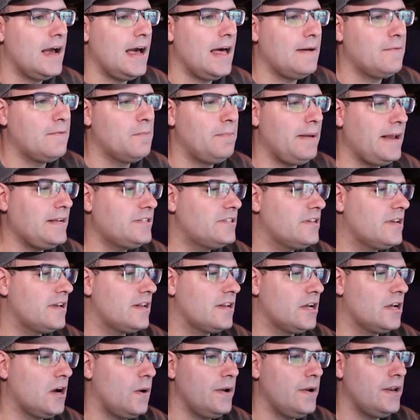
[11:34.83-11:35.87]
And we're basically gonna
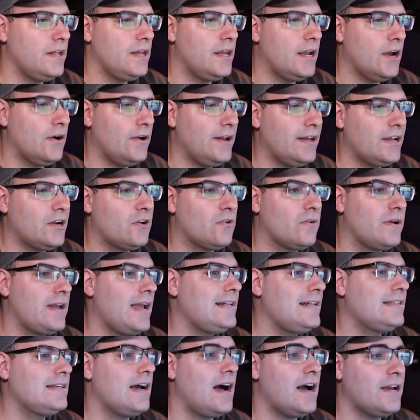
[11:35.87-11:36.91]
go into here and hit
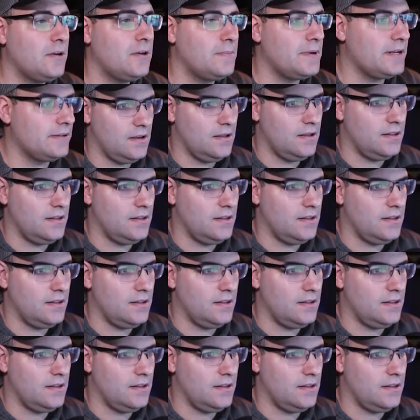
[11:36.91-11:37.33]
create document.